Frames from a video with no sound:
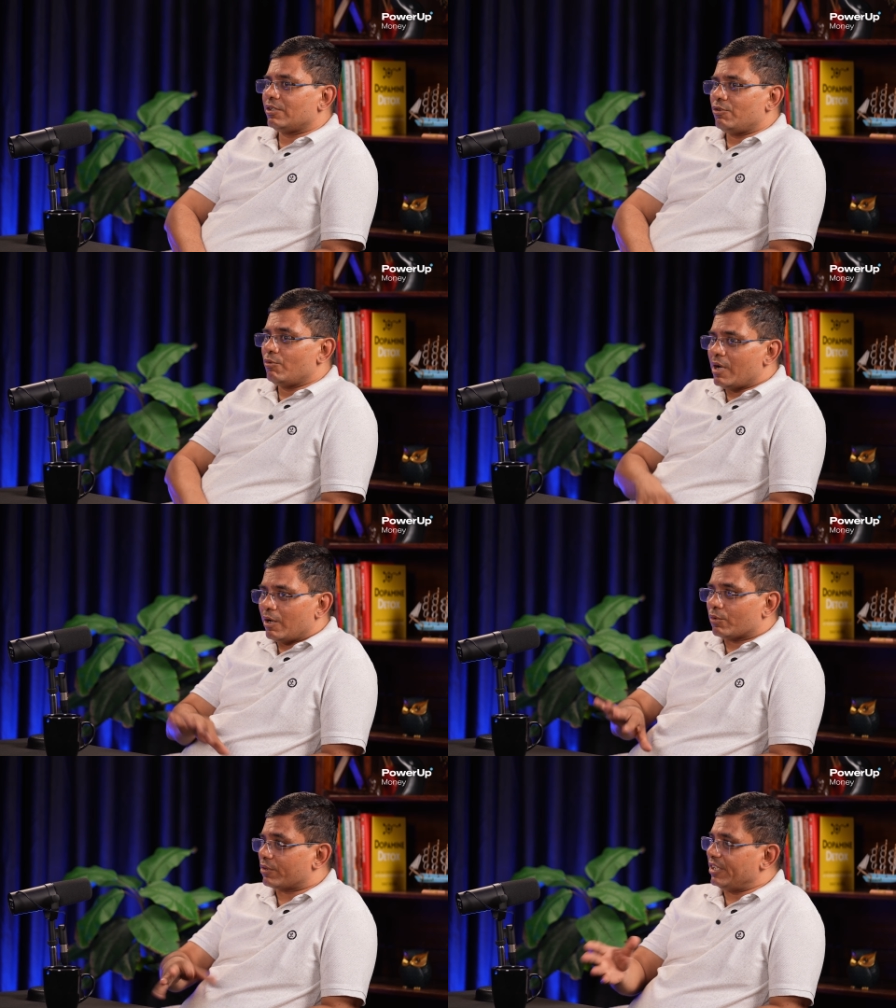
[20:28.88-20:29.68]
you
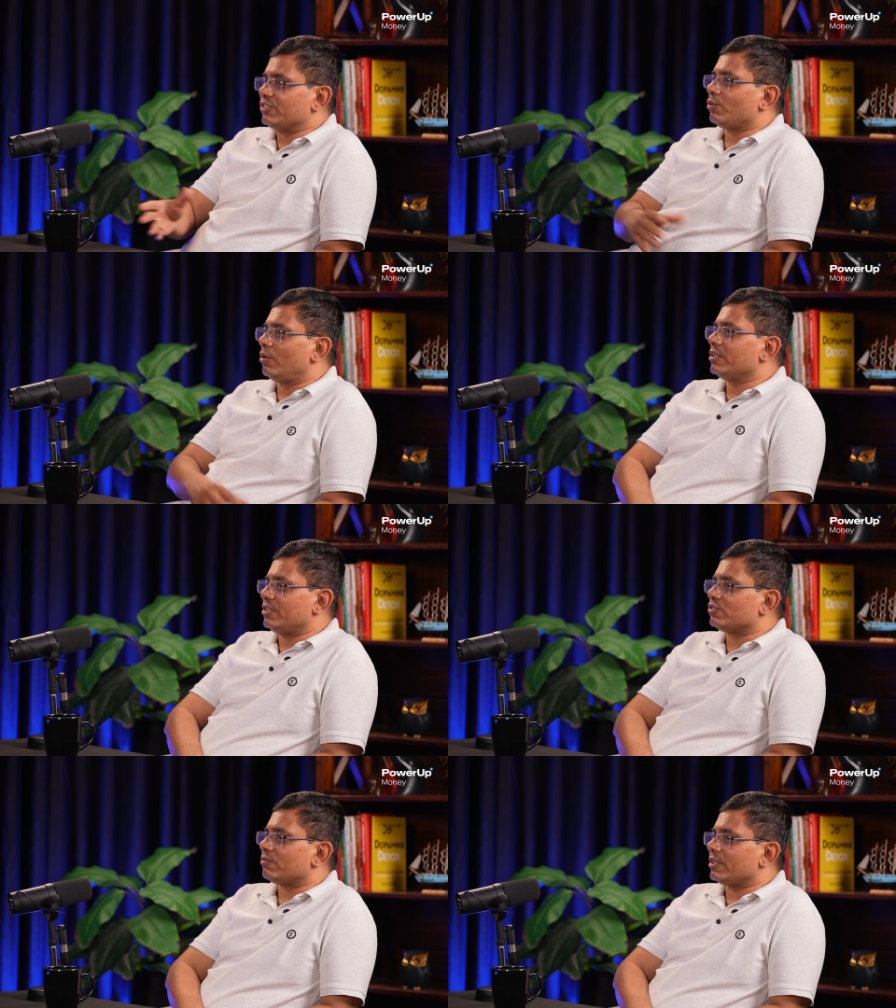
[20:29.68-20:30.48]
have resold
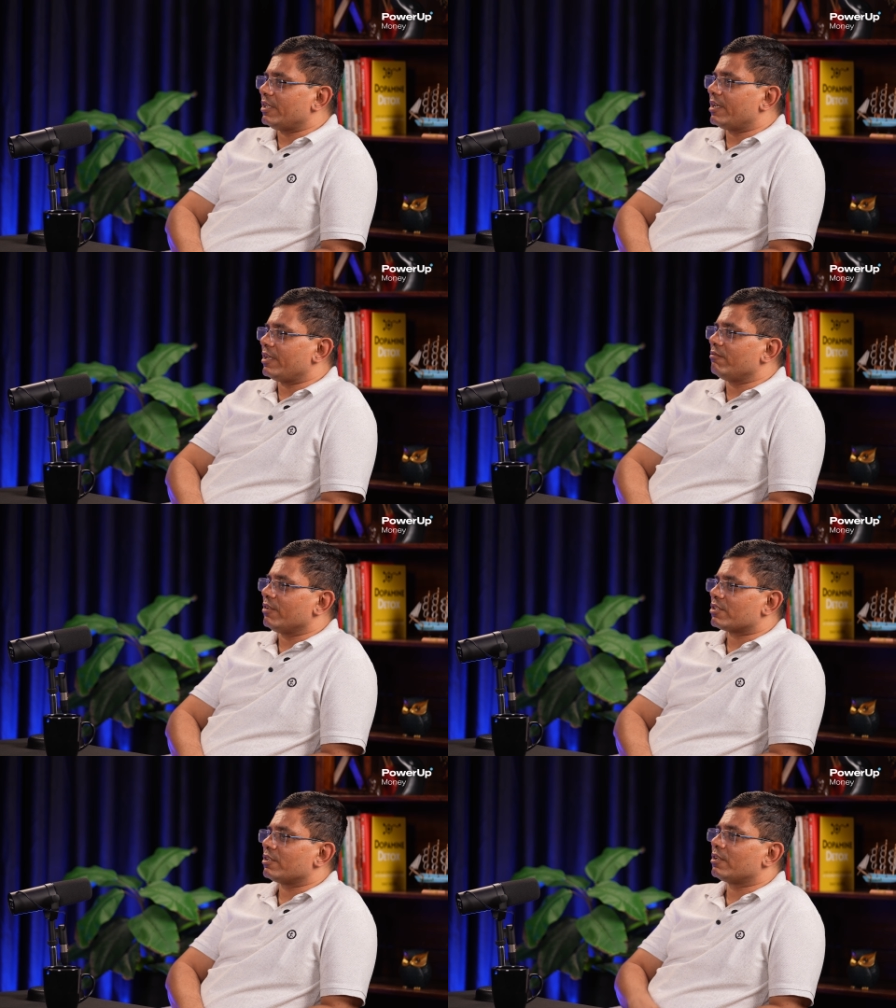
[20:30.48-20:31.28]
this way, that
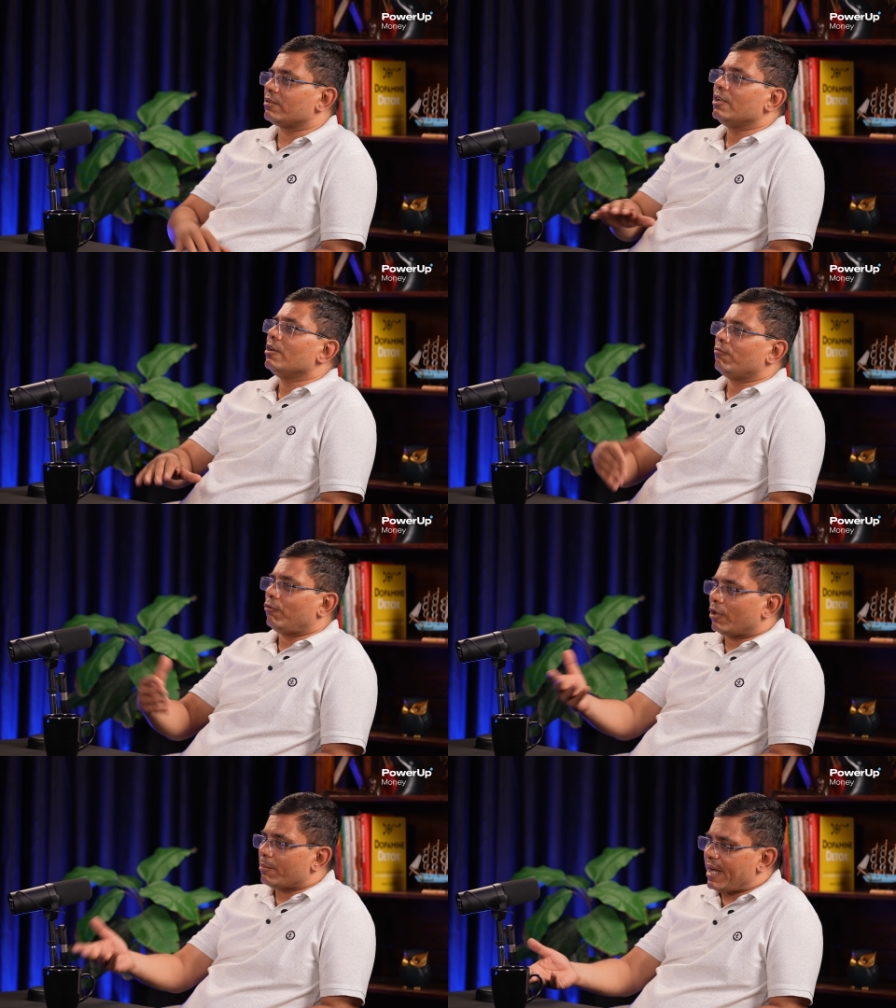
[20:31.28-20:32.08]
investor
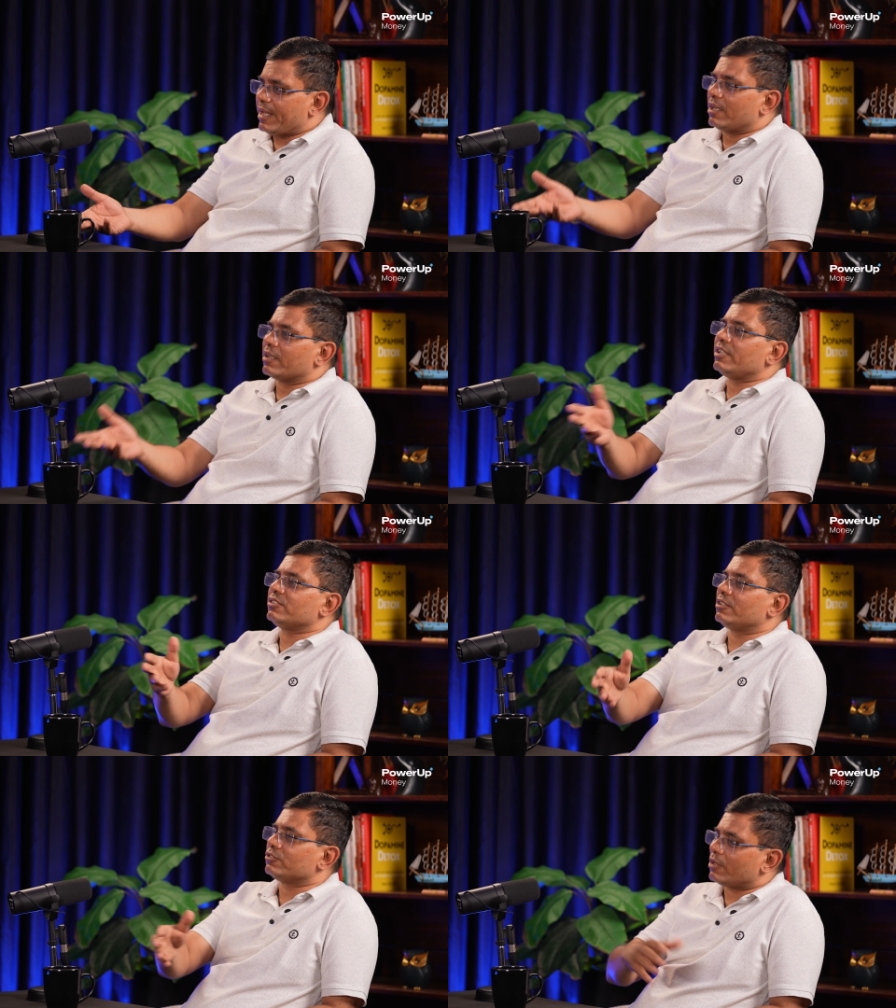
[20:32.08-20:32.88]
for medical
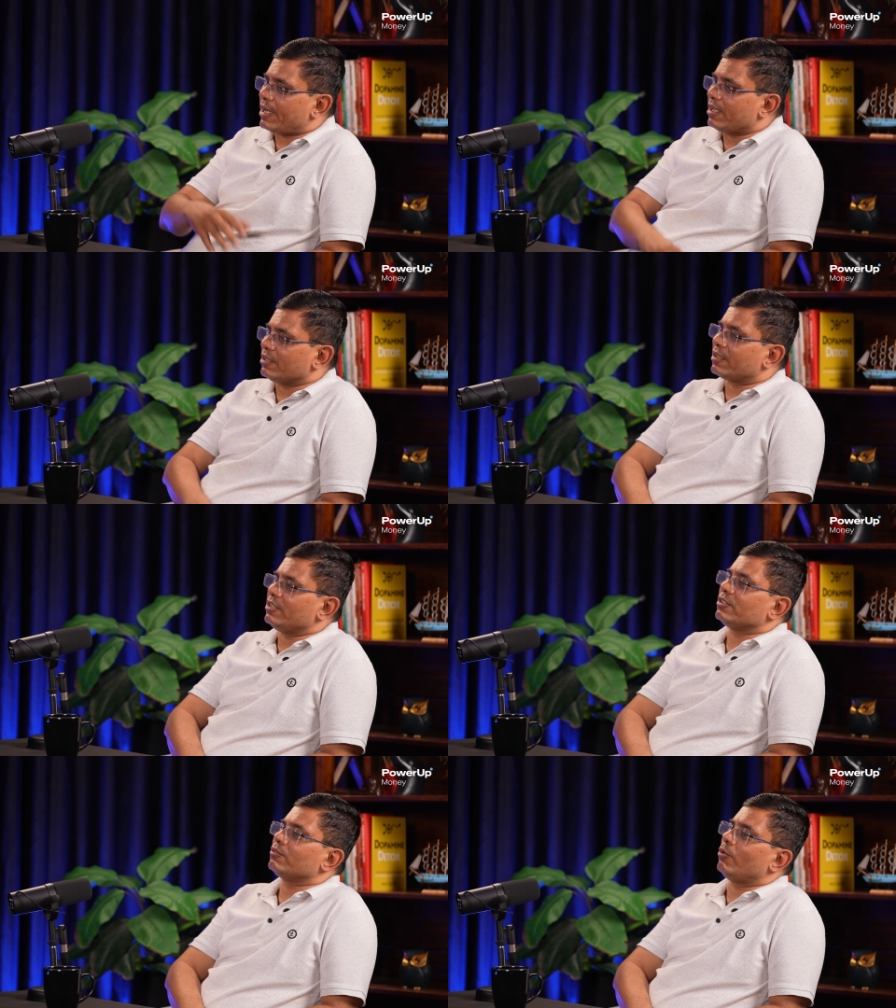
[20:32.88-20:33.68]
reasons or any other
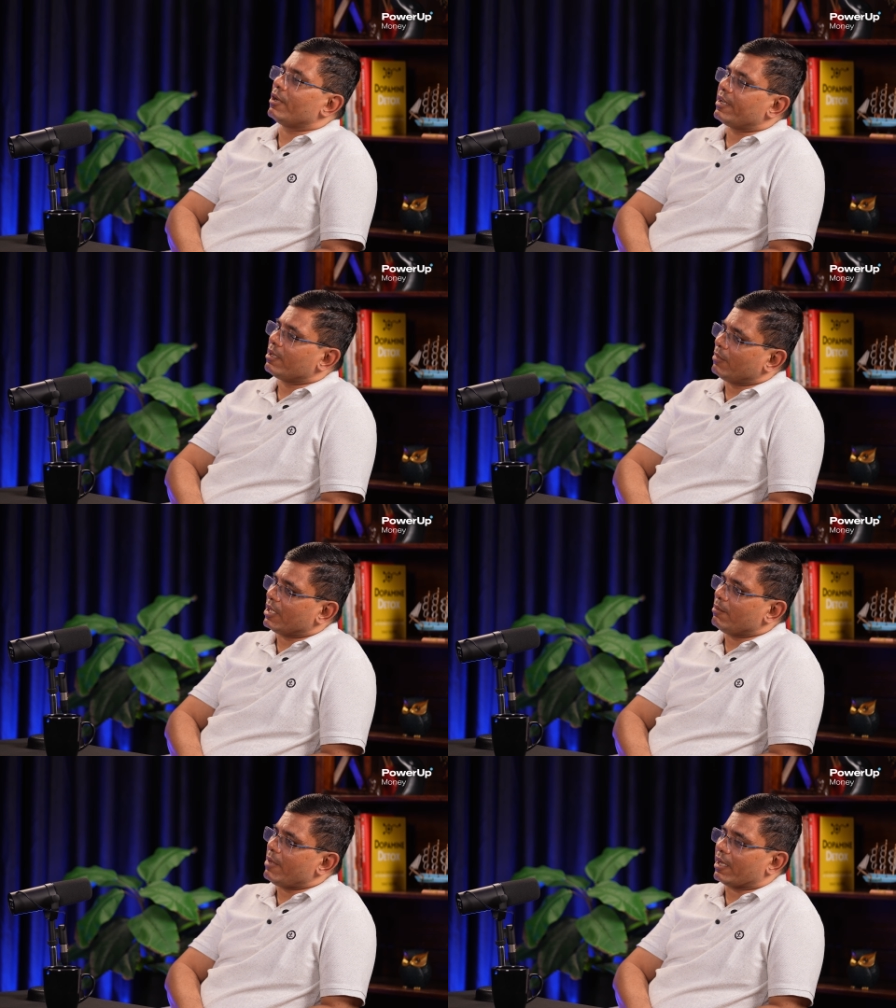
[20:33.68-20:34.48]
reason wanted
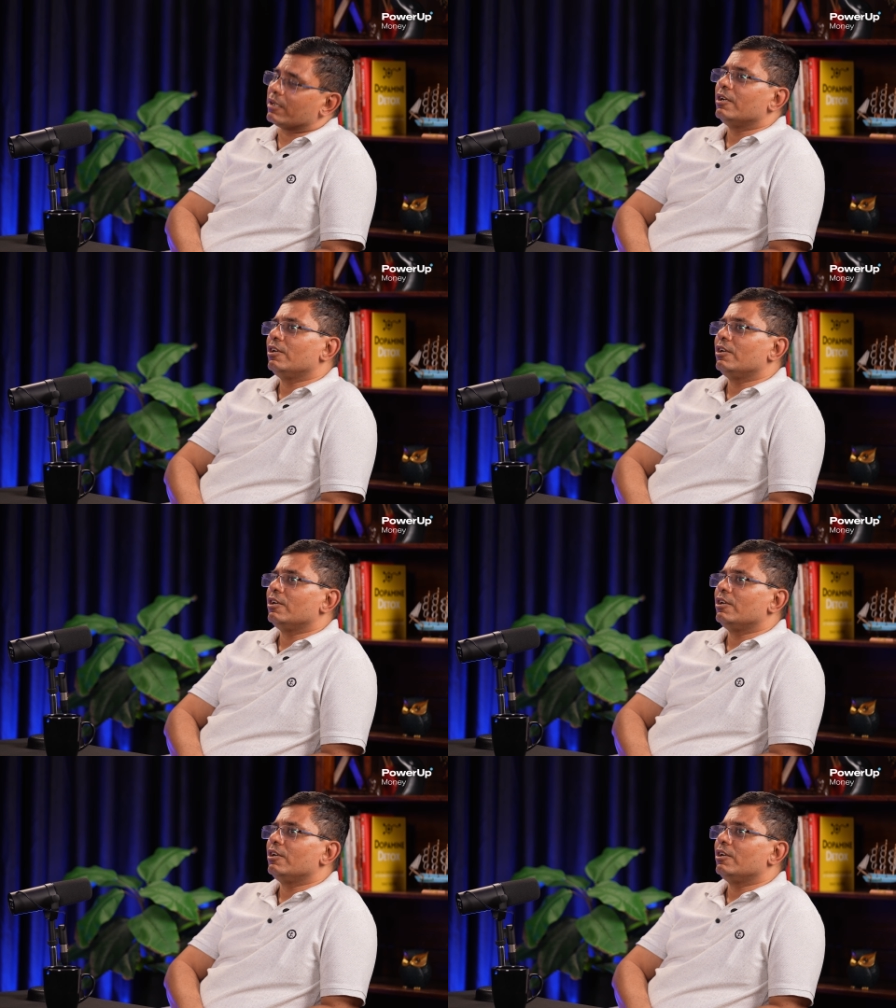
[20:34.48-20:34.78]
money back.